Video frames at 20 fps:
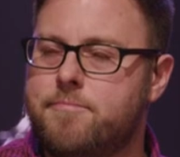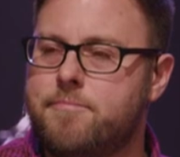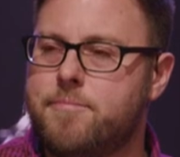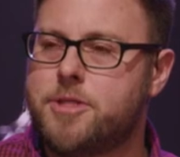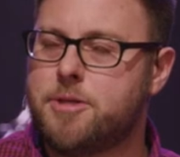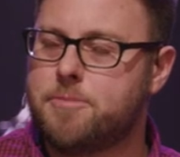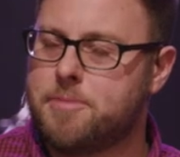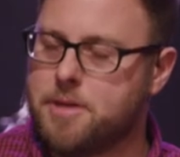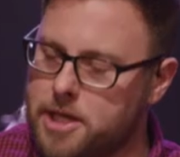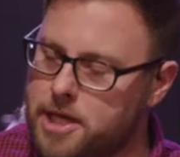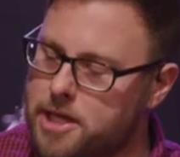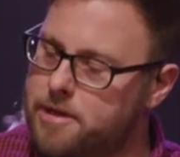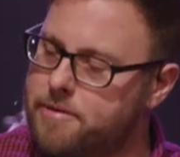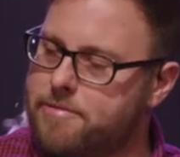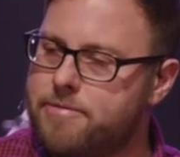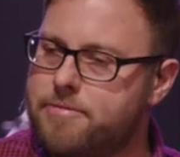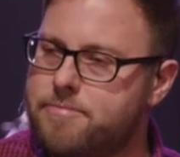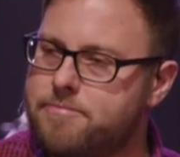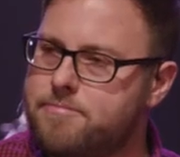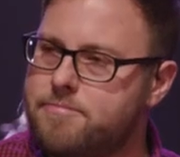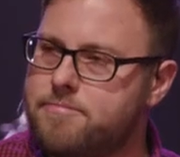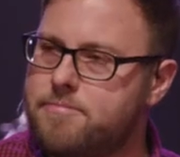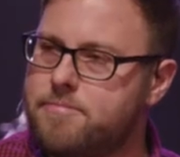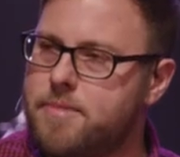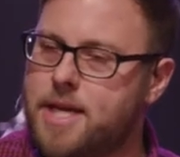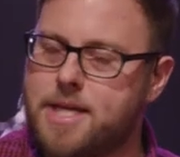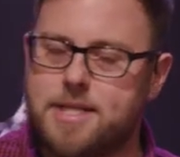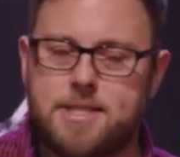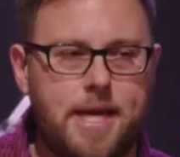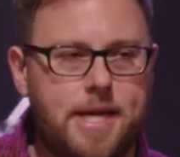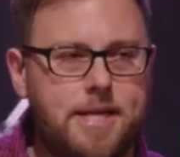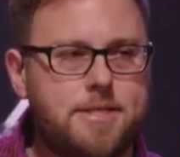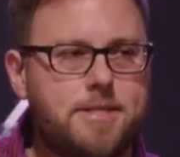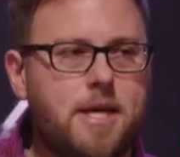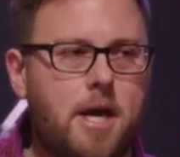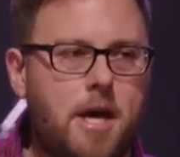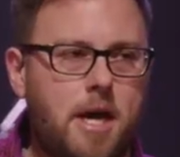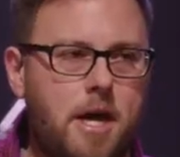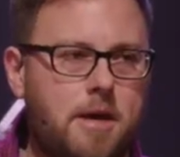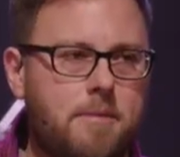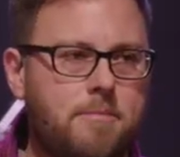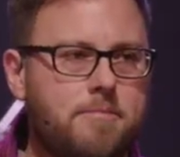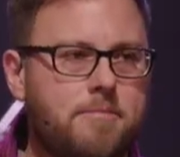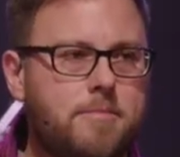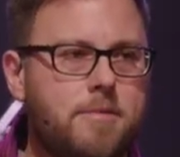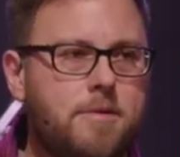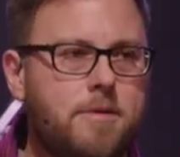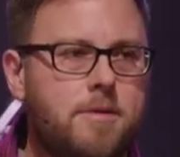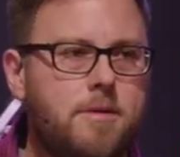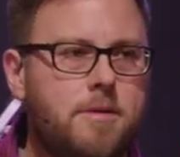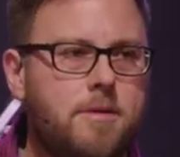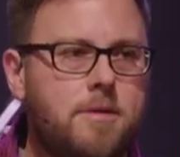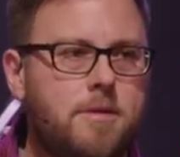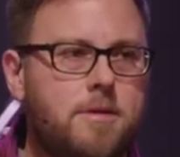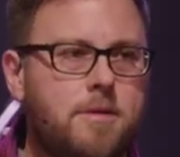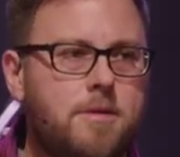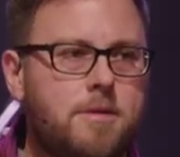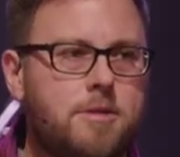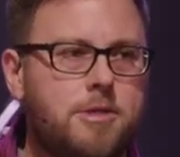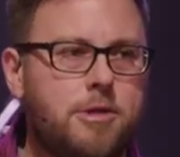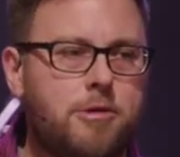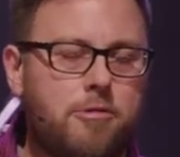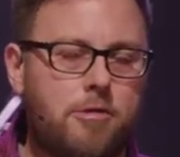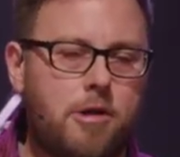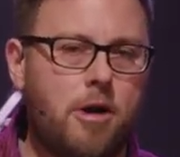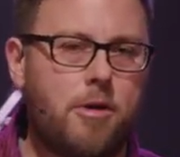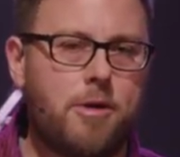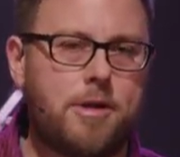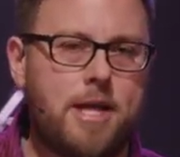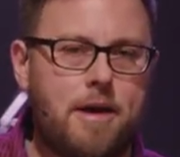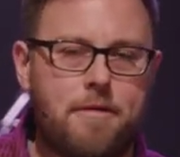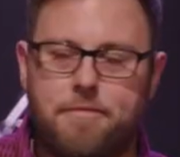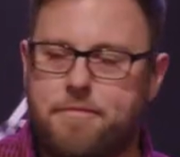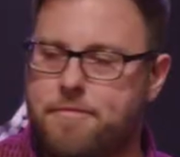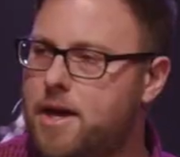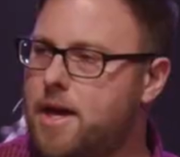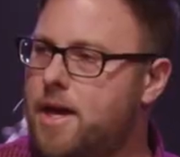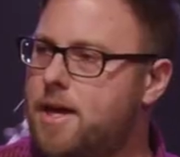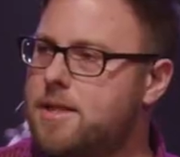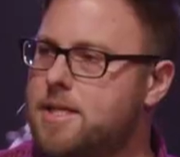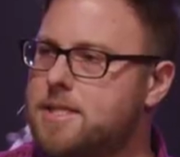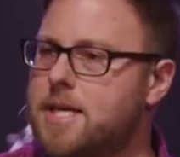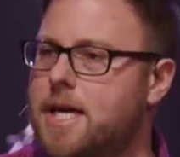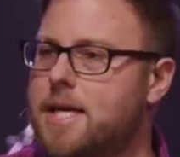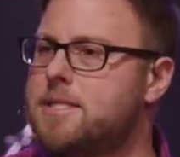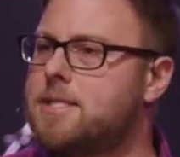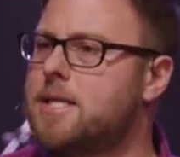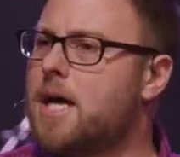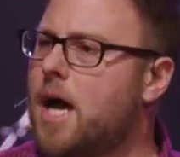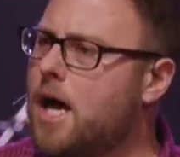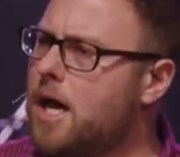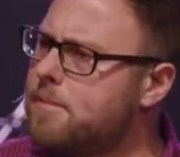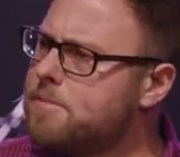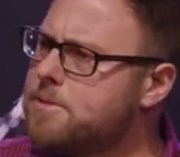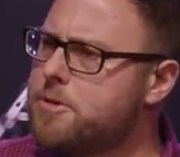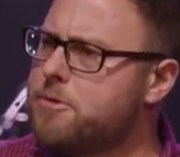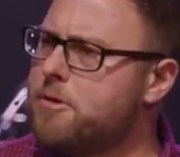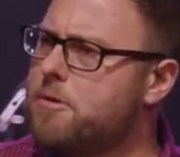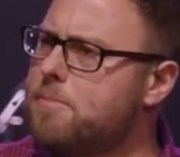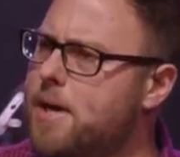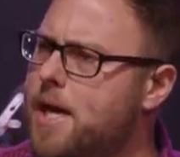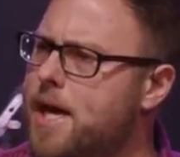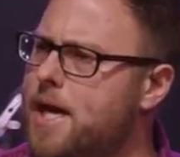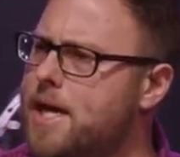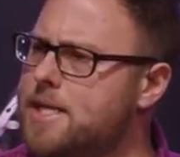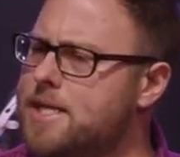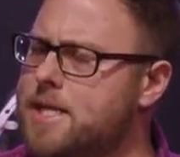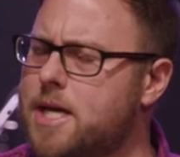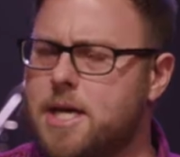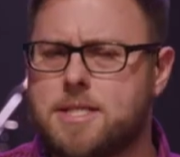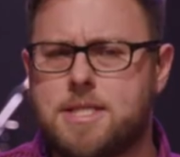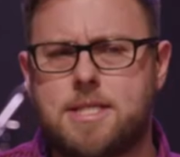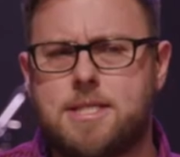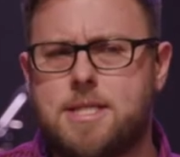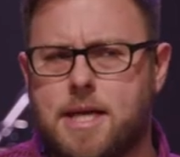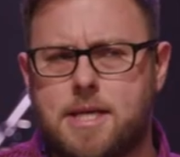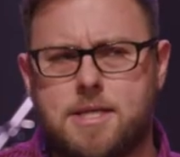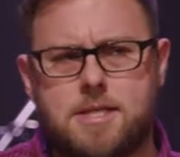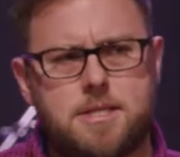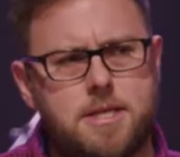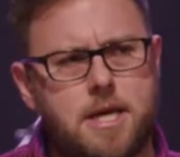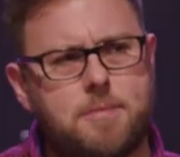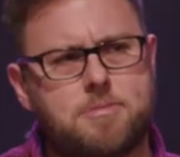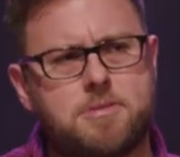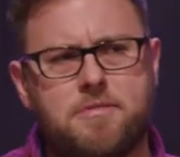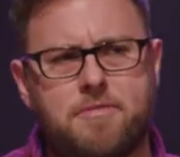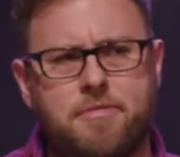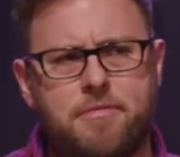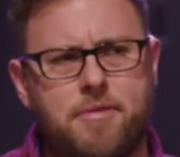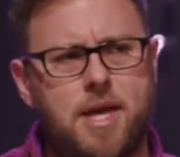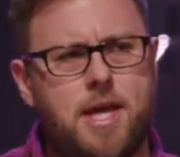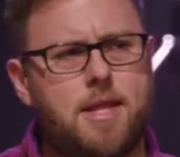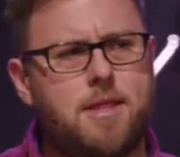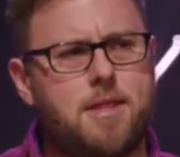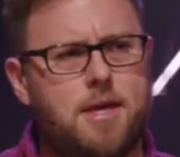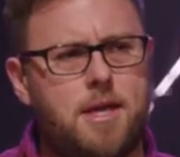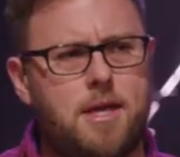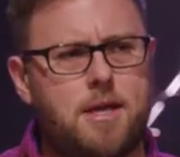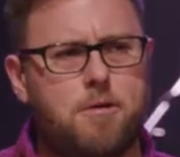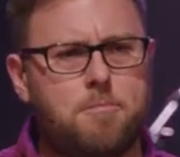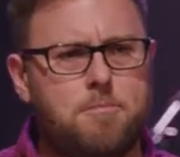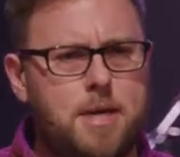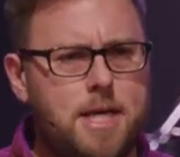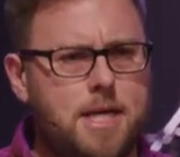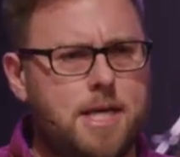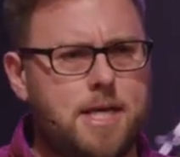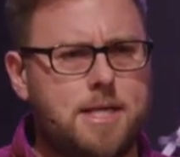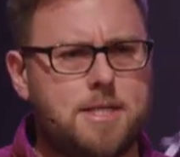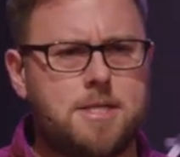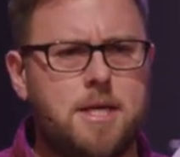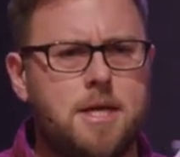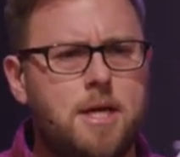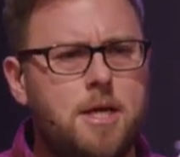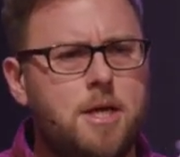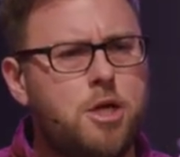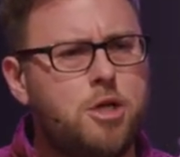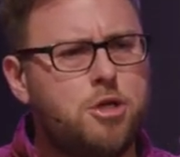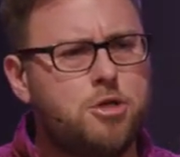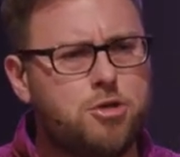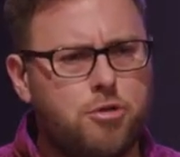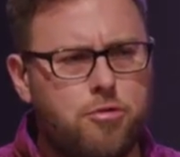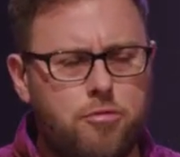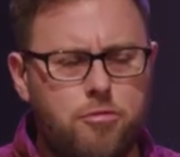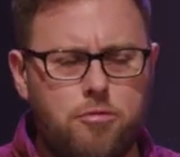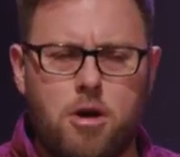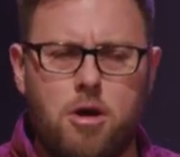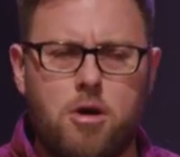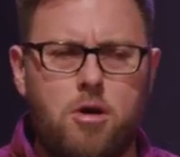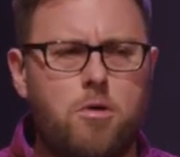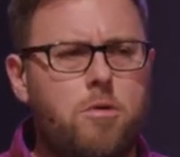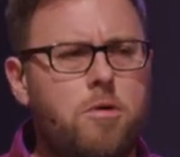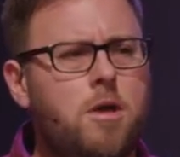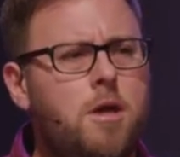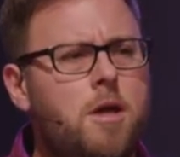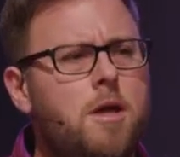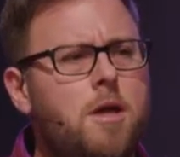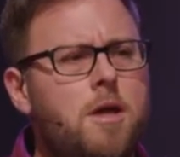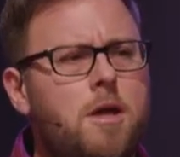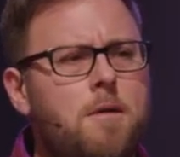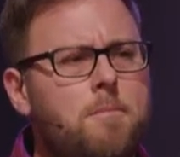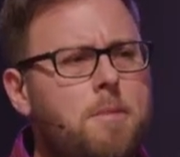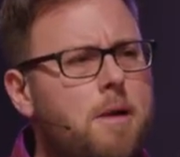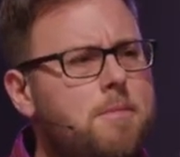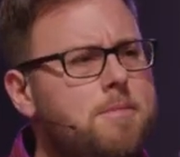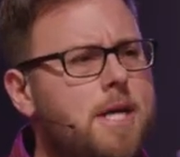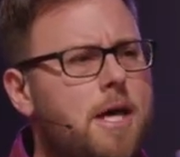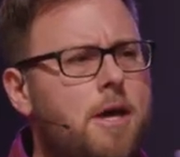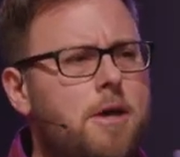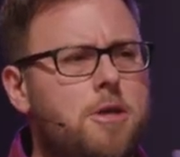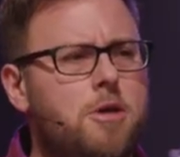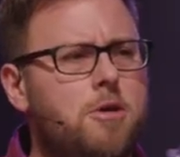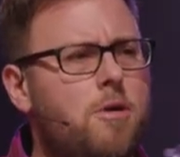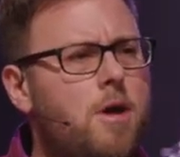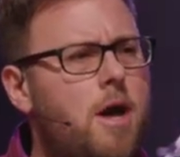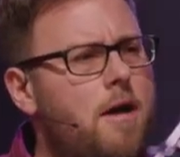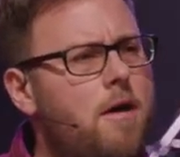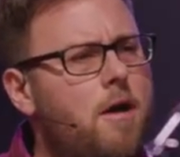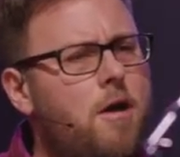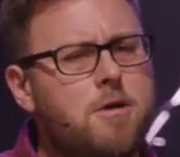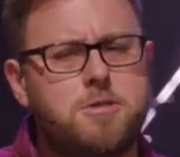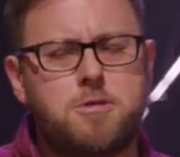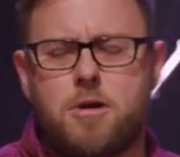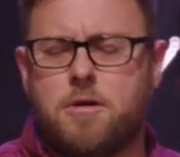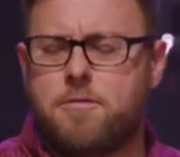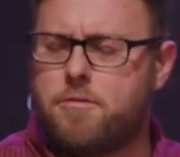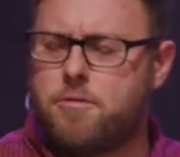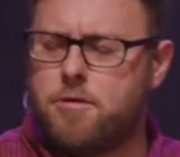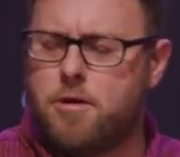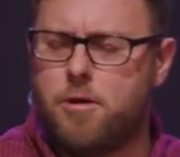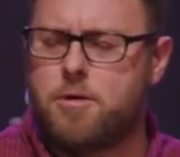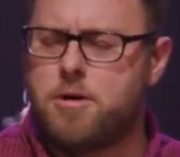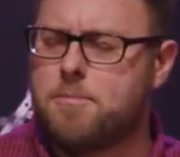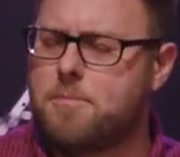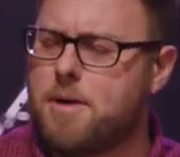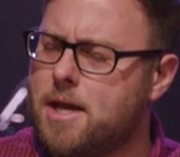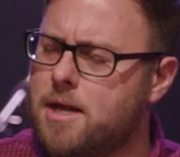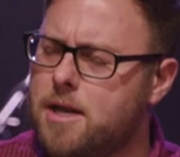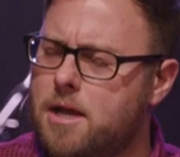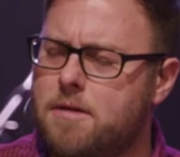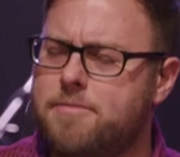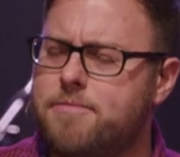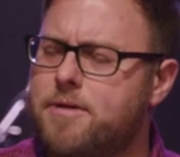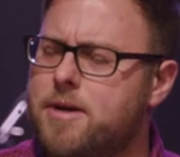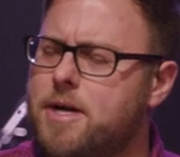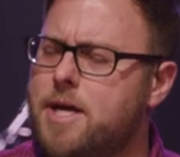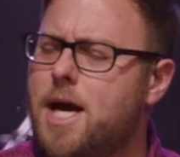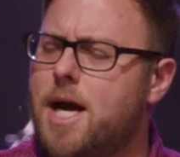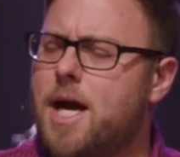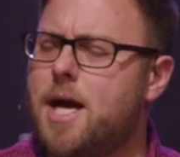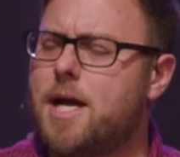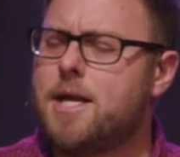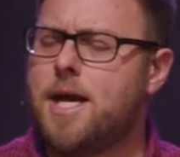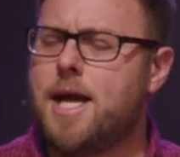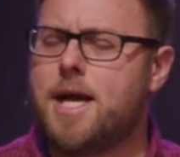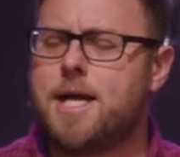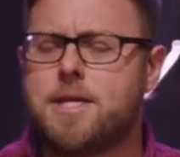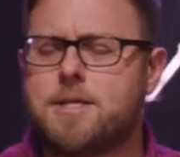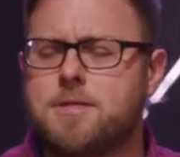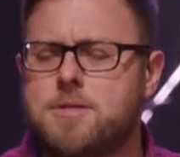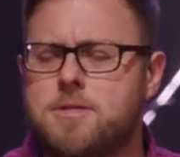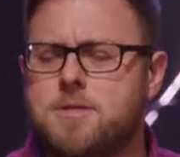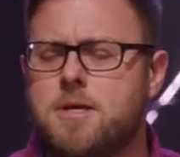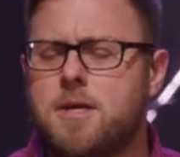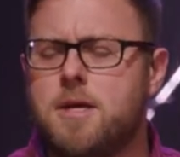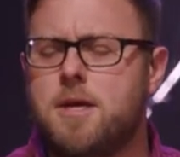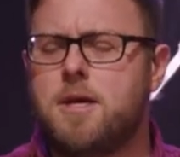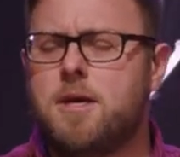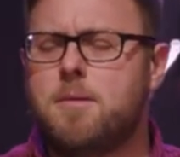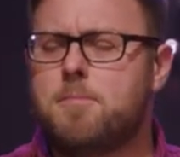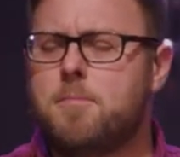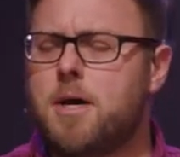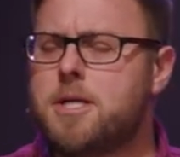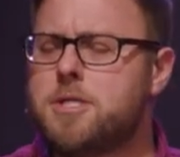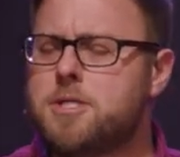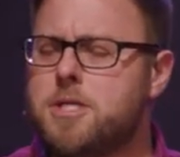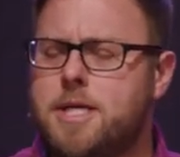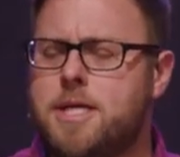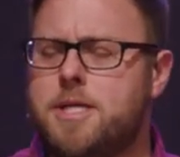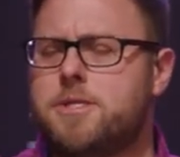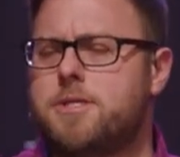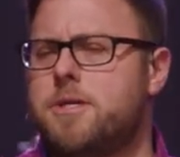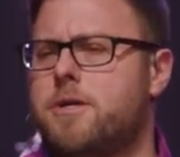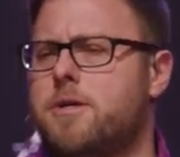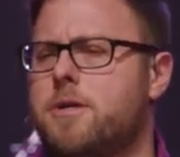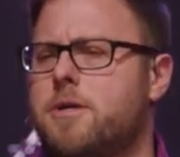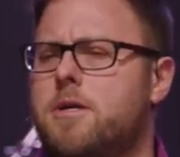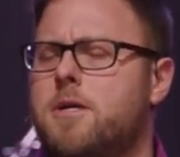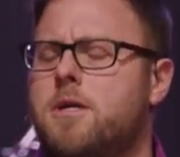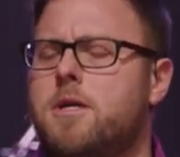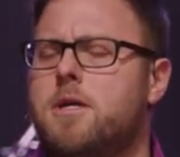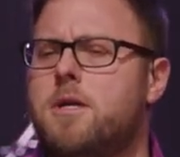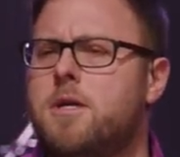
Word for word: to believe, it takes time to grow in that faith, it takes time to obey. It does. It takes steps of faith and obedience to grow. But I'm telling you, I also have grown in my love for God, and it's much easier.